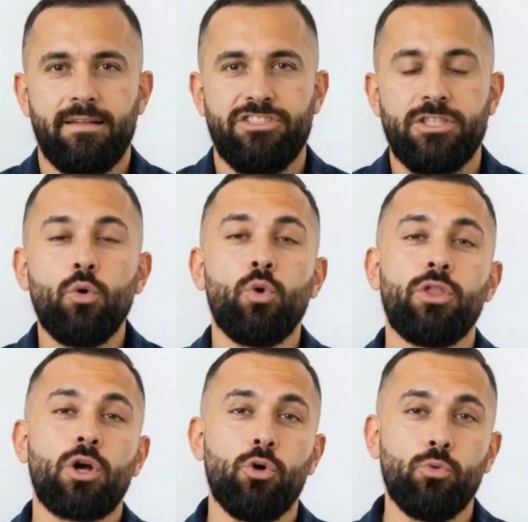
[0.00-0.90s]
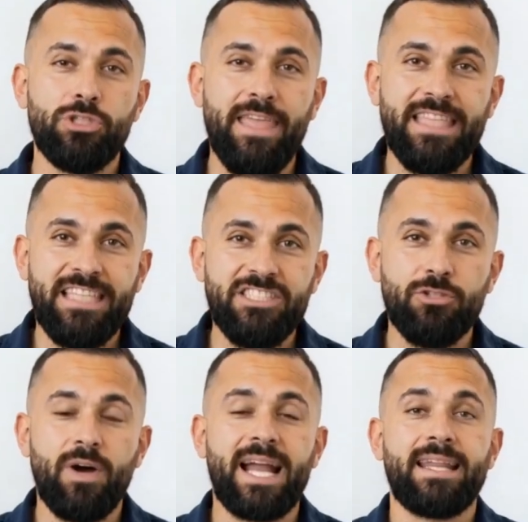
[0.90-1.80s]
A slower load with a
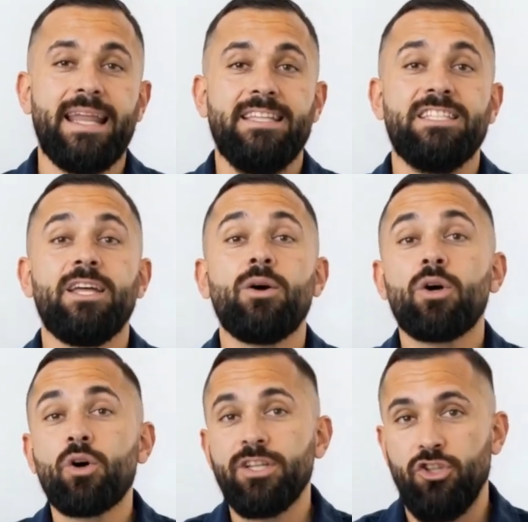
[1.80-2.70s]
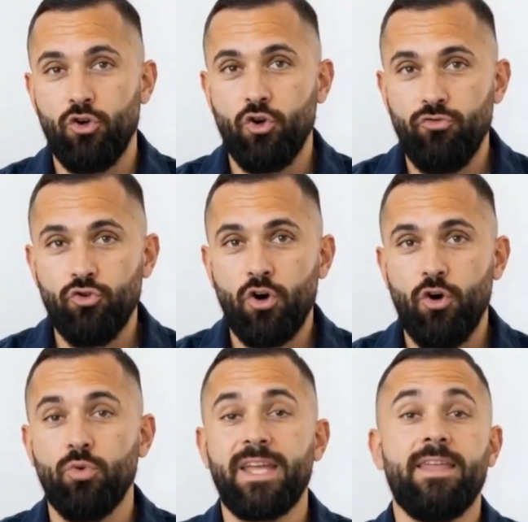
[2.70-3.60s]
decent rate can still hurt your
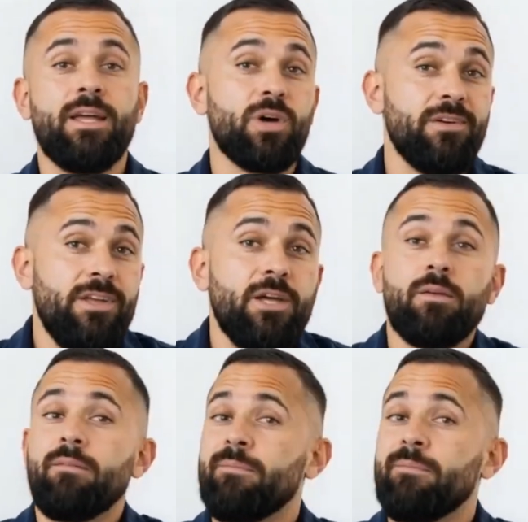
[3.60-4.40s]
overall weekly revenue.